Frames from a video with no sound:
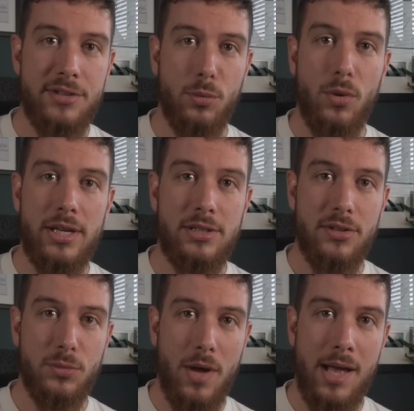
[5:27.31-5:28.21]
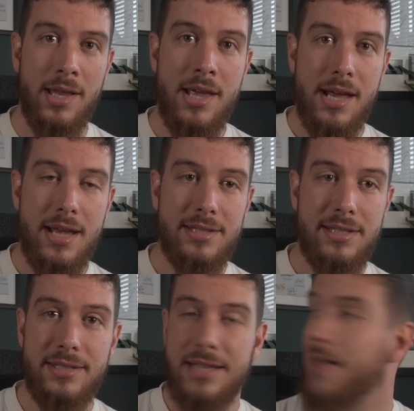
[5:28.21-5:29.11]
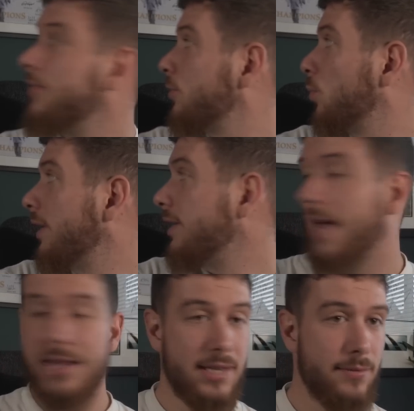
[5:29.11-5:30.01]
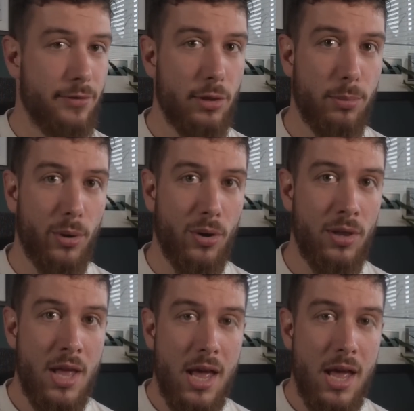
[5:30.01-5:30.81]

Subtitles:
So what he does well is he scans when he's asking for the ball,